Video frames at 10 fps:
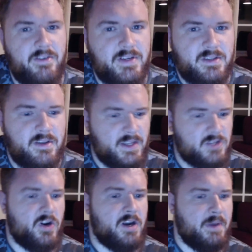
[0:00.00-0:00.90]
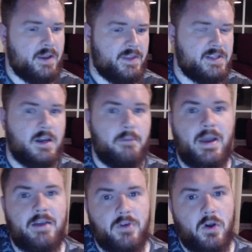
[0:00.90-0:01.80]
is that they're trying to make this come
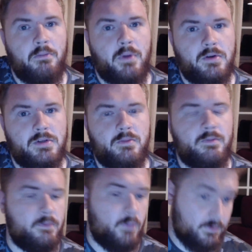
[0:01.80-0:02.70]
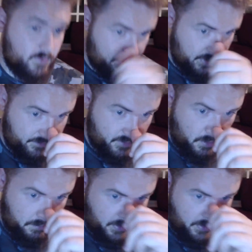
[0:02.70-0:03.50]
back for combos. Whether it be for combo